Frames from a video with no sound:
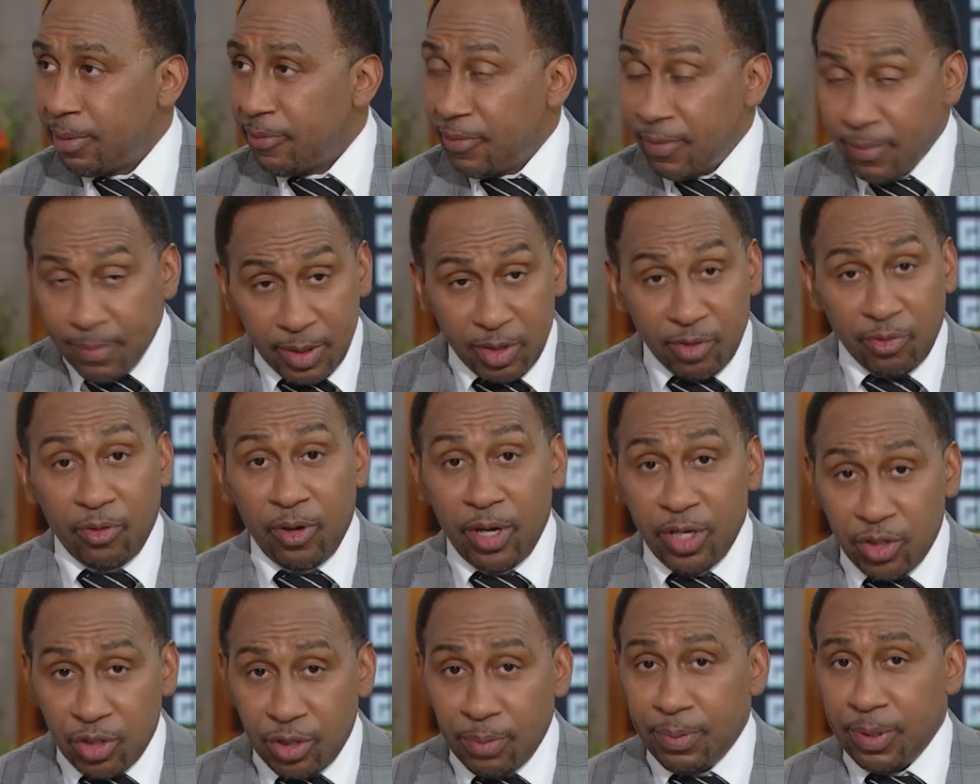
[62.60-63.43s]
of him. His
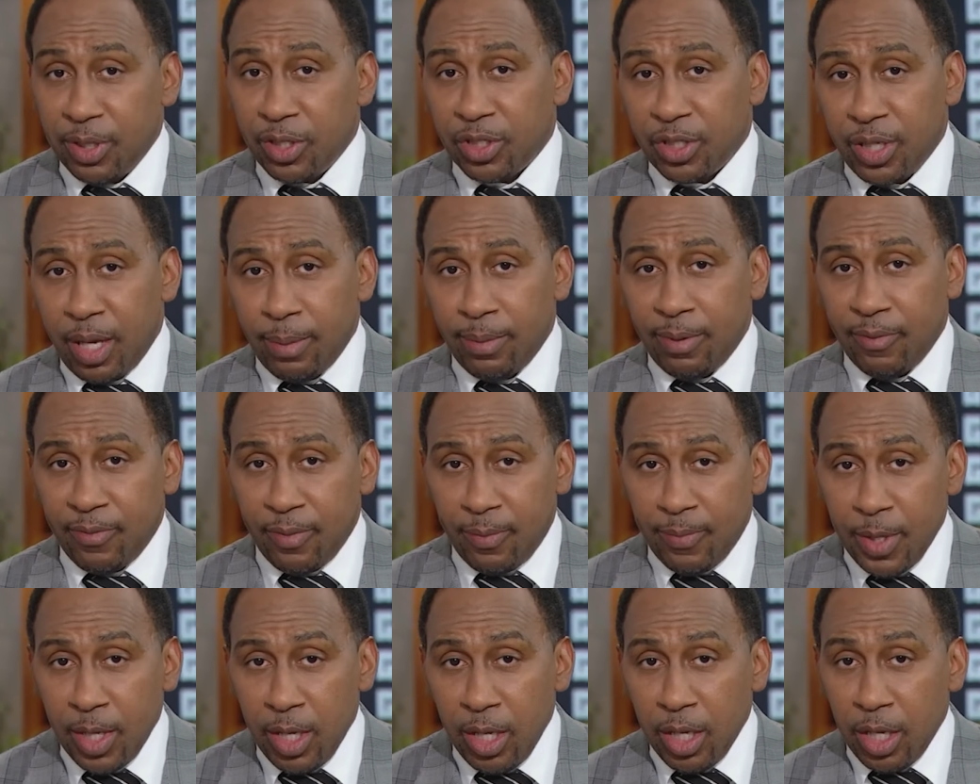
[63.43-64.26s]
friends should be ashamed of him.
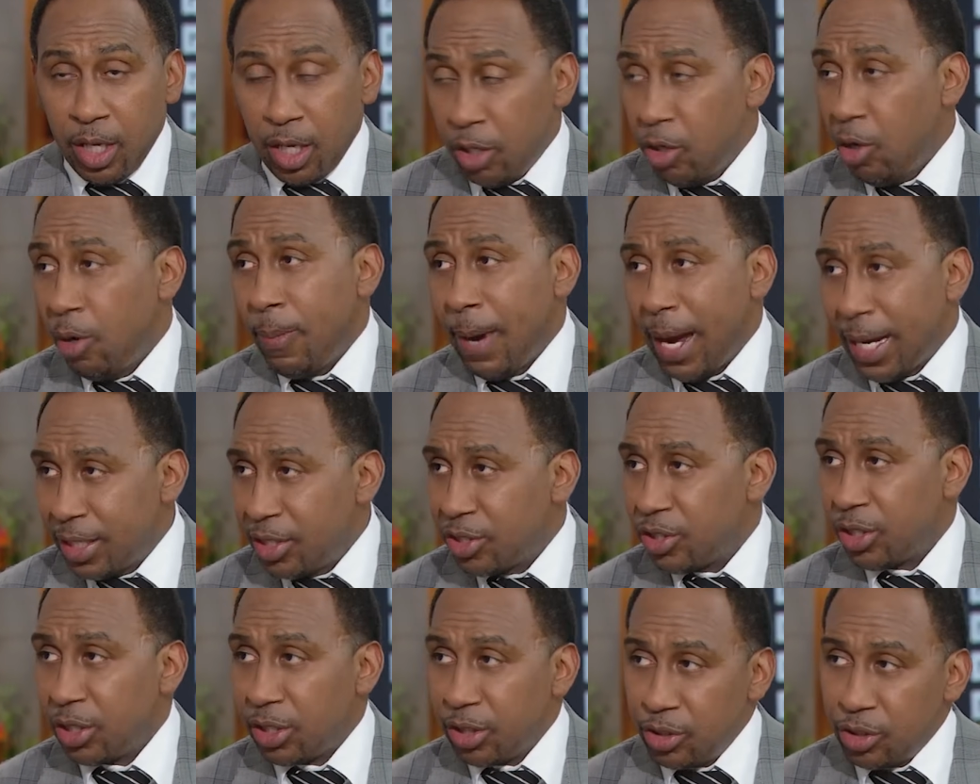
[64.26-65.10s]
And nobody
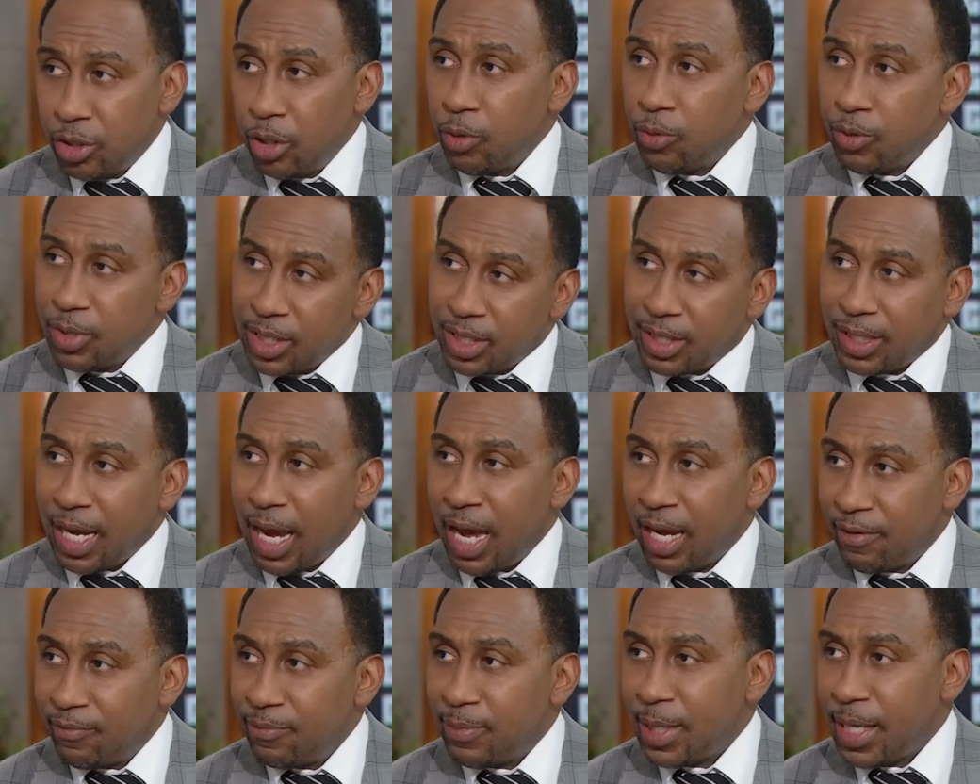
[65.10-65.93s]
should condone this
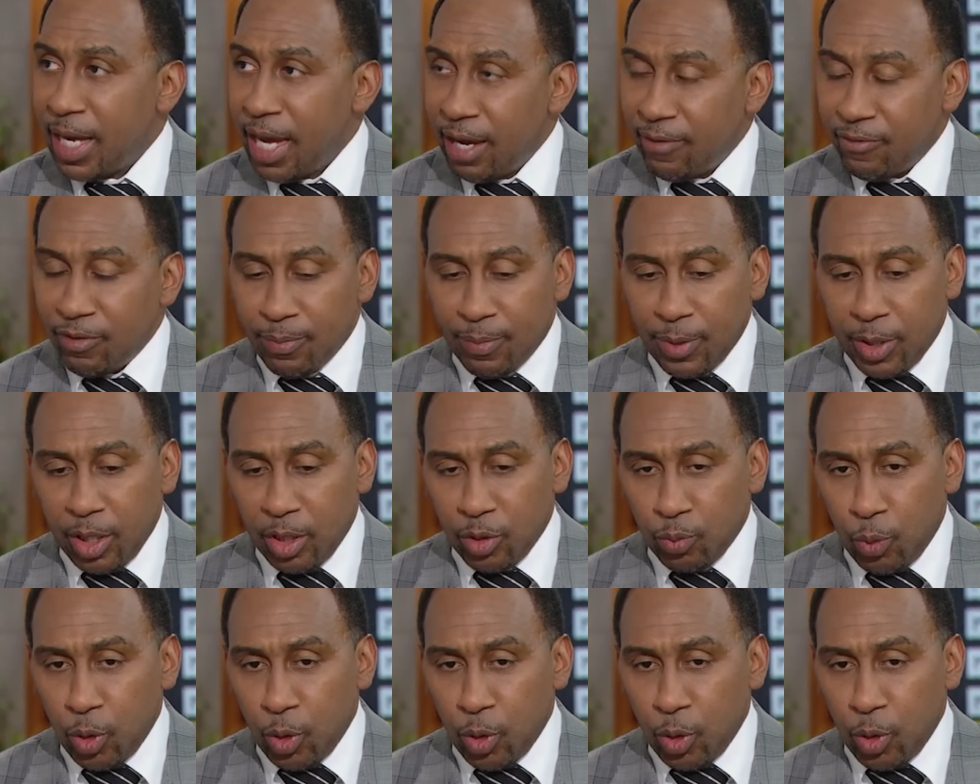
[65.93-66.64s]
kind of behavior, because